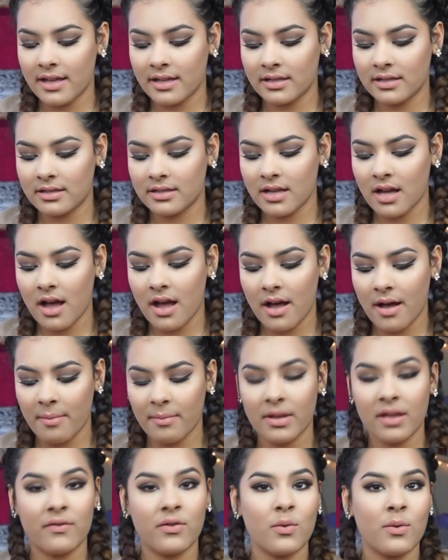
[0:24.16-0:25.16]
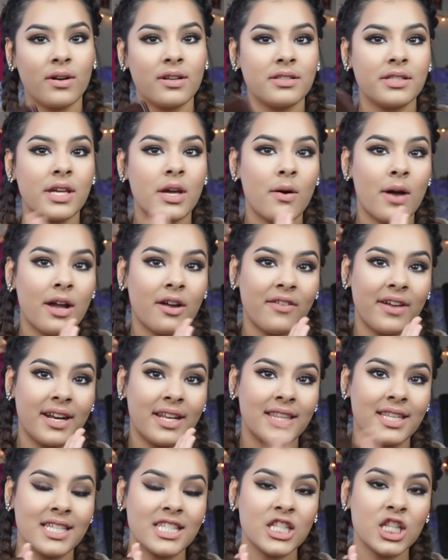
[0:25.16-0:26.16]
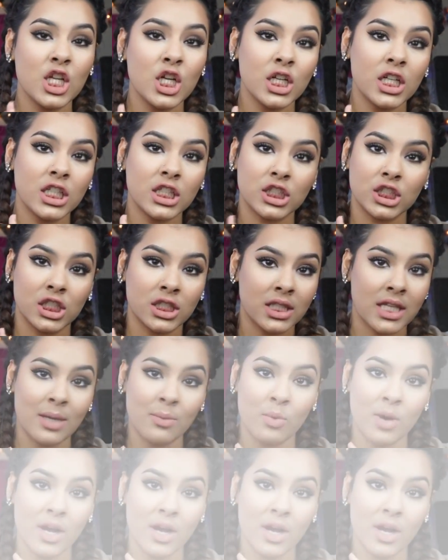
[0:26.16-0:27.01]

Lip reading: And if you want to see how I created this look, just keep